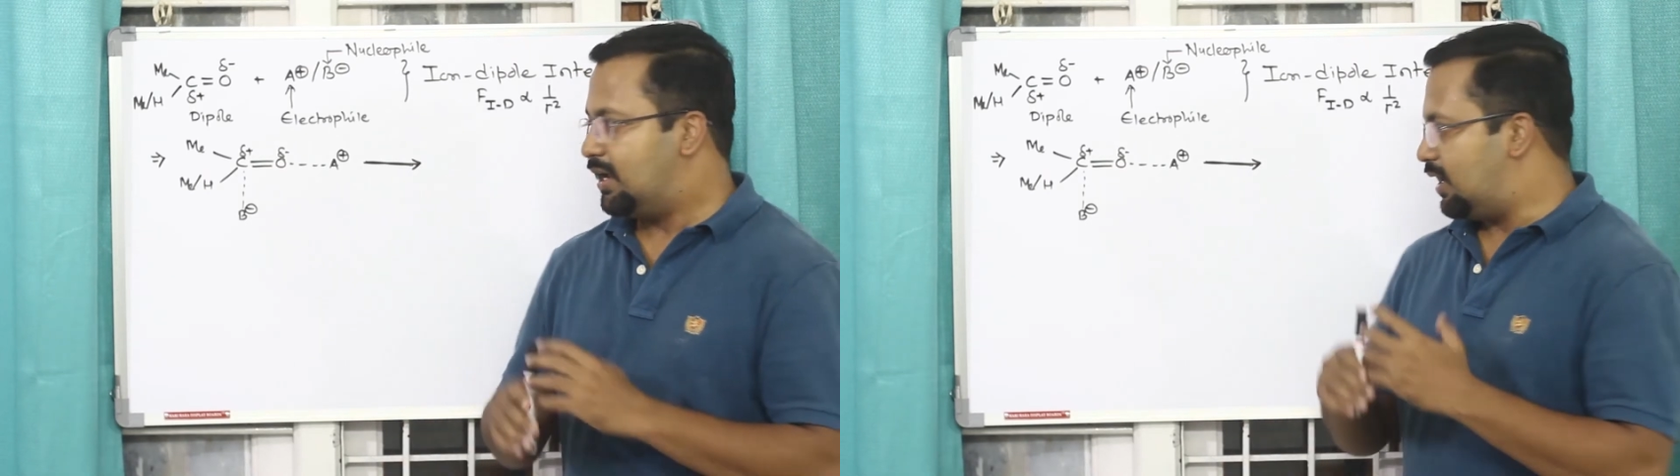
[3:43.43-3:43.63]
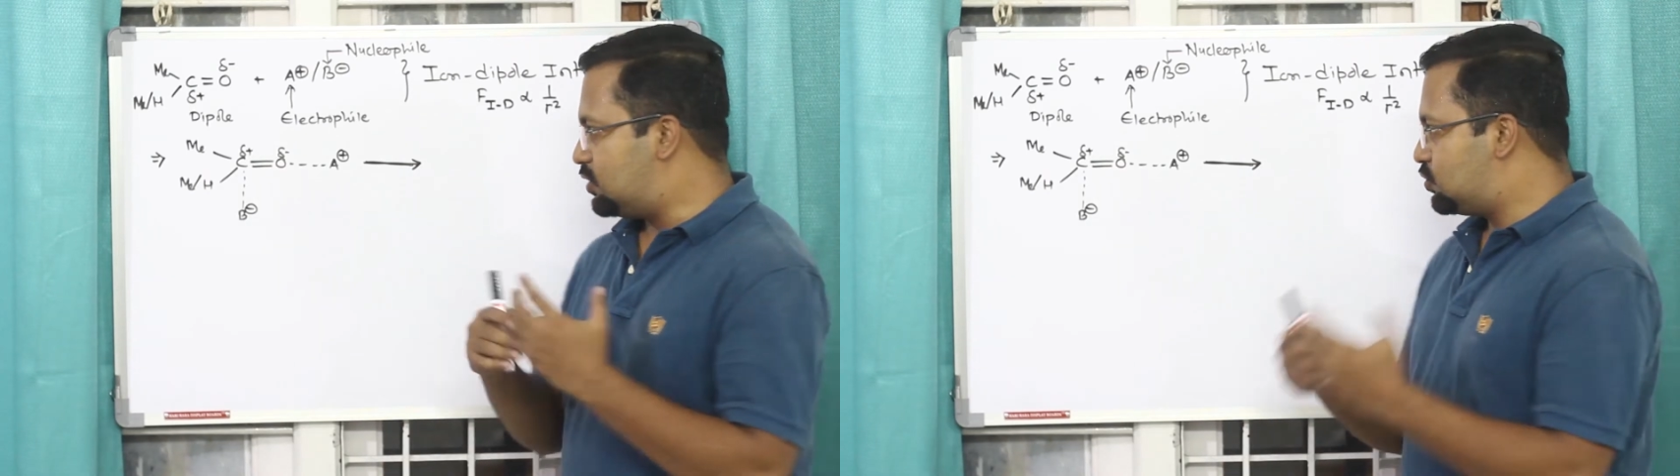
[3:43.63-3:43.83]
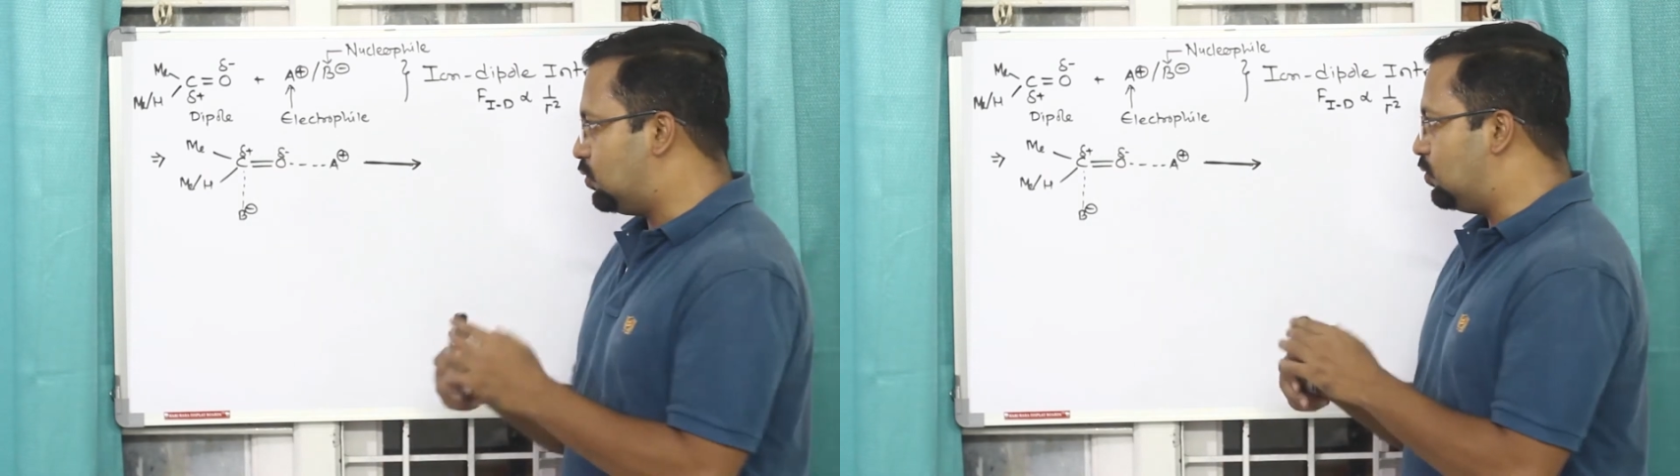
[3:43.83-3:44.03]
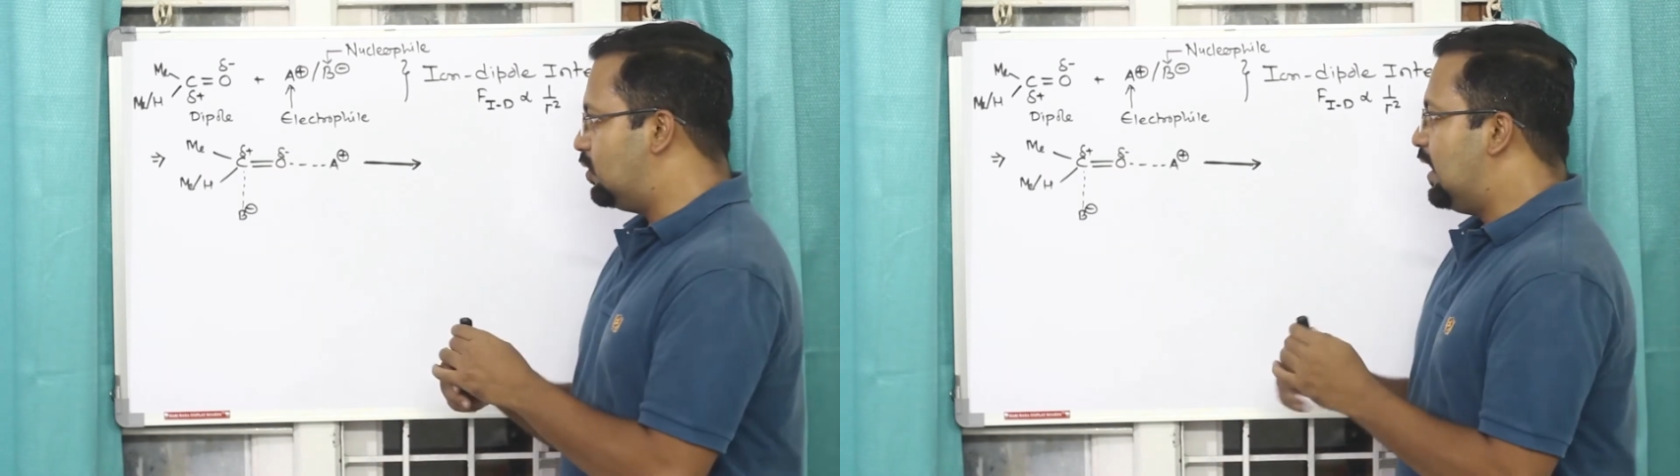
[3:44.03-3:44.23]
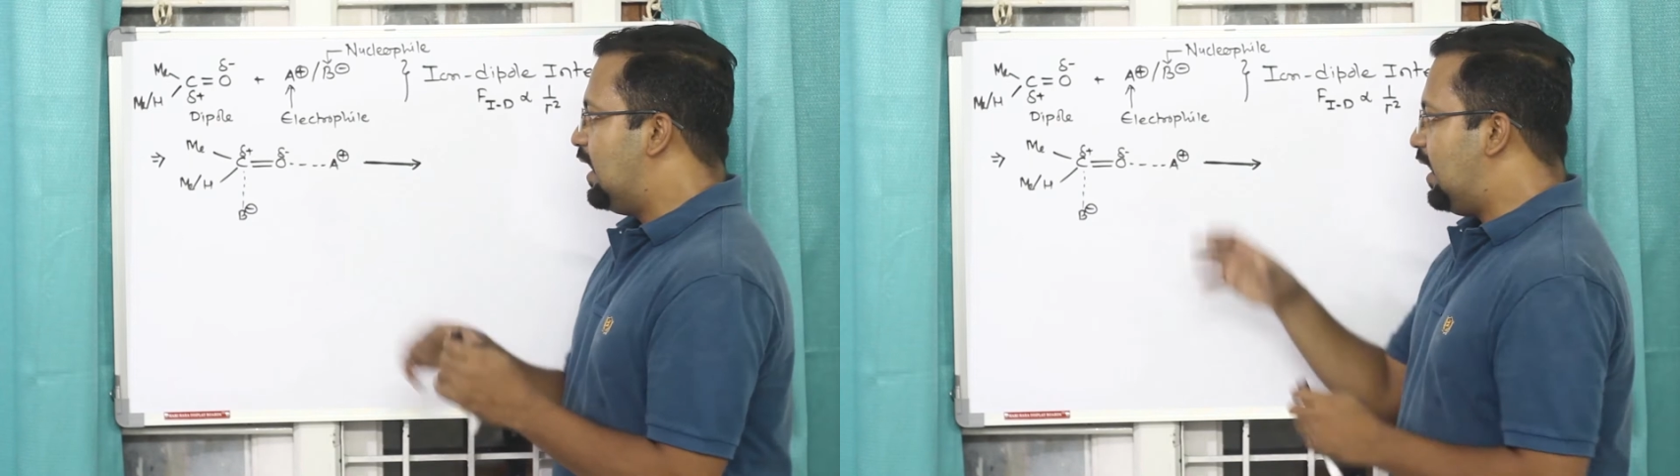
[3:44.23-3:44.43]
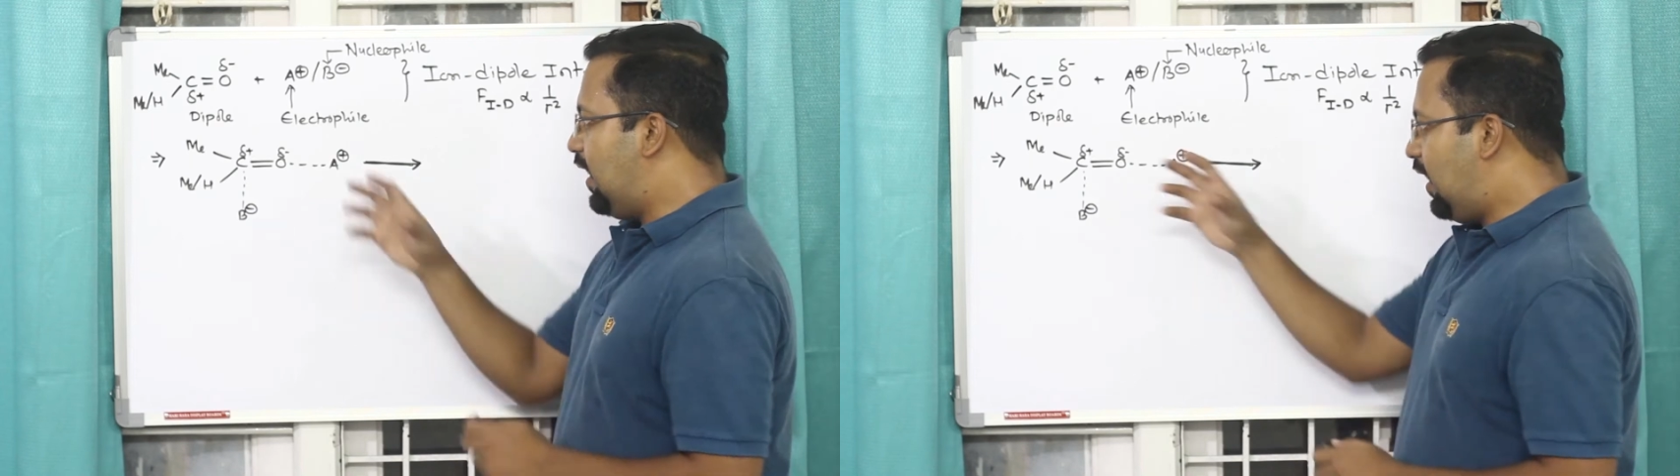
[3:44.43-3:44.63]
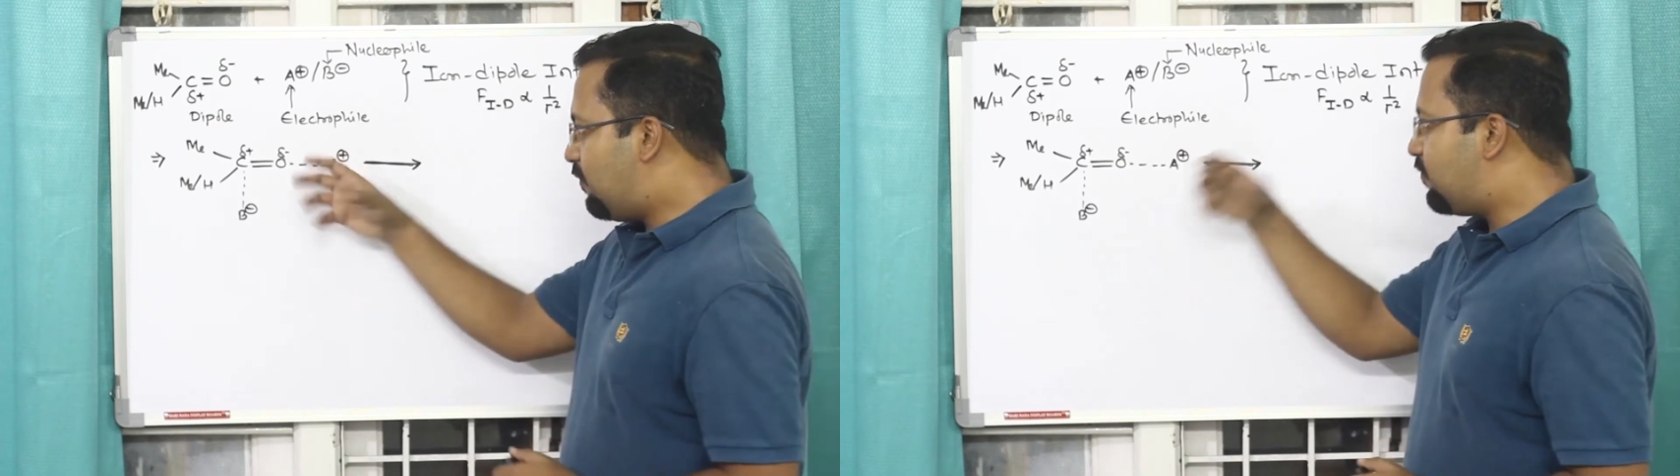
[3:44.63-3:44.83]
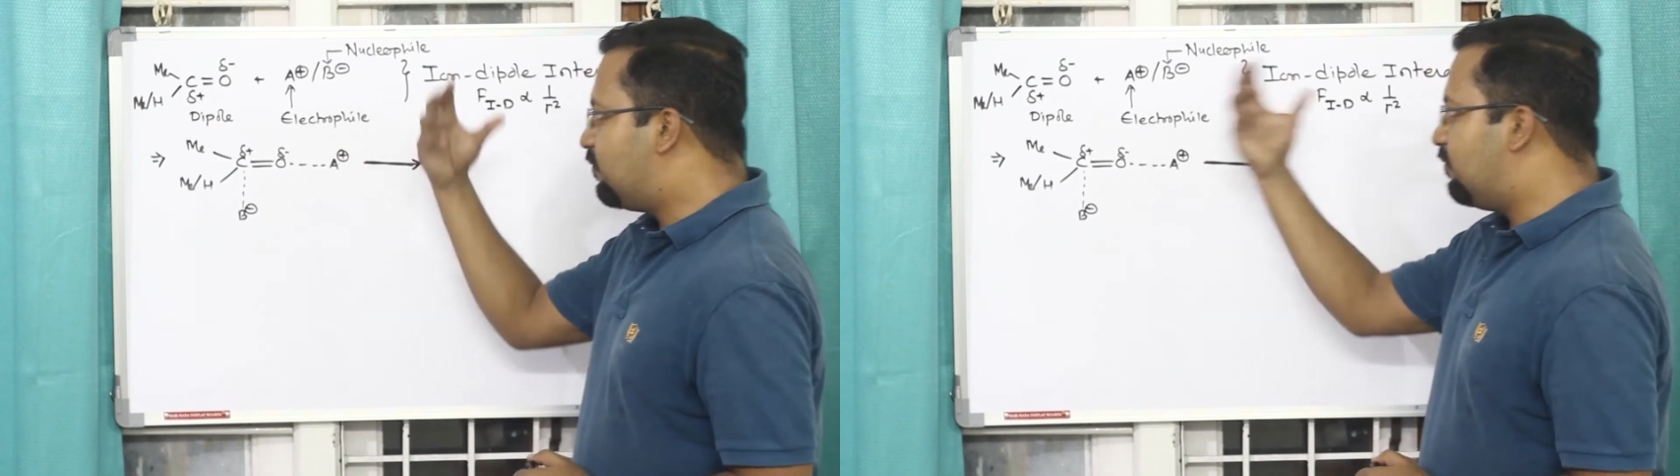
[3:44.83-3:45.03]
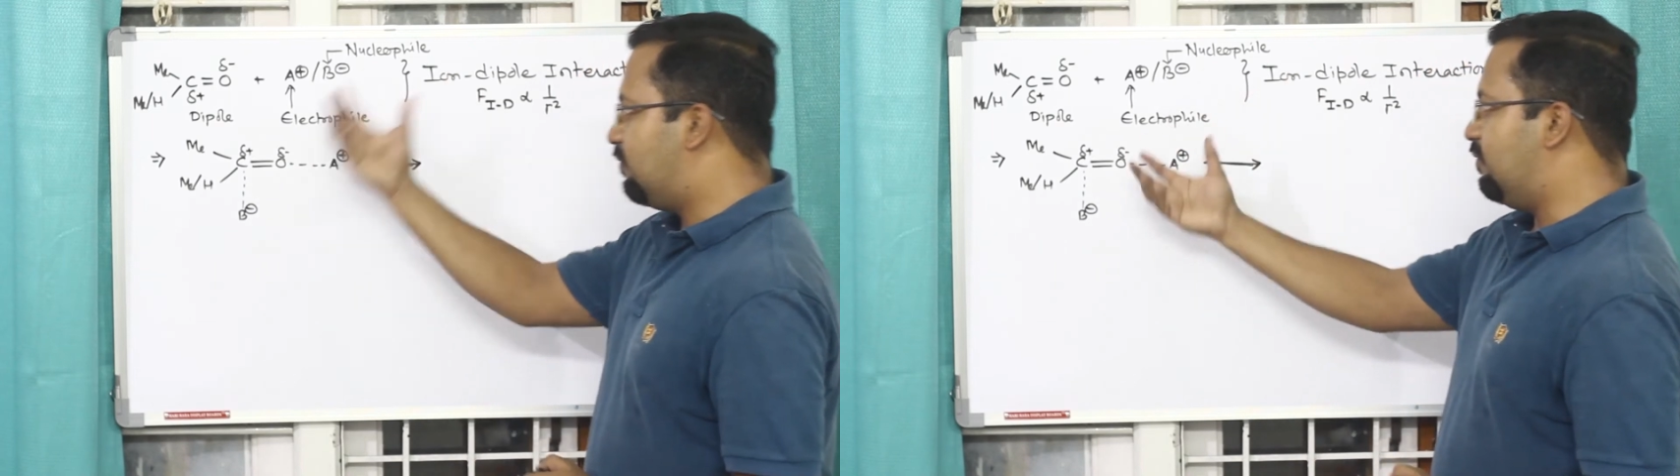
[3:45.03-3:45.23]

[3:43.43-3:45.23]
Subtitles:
and so if